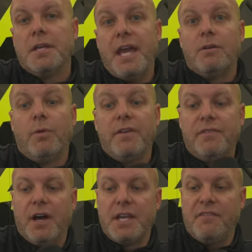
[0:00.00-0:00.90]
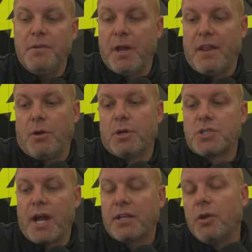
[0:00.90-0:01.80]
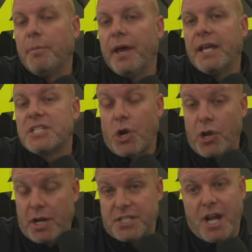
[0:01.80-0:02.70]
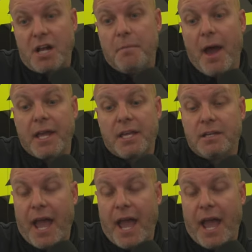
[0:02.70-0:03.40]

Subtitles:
Yeah, we've definitely been on outdoor track a little bit. He started on a stock bike.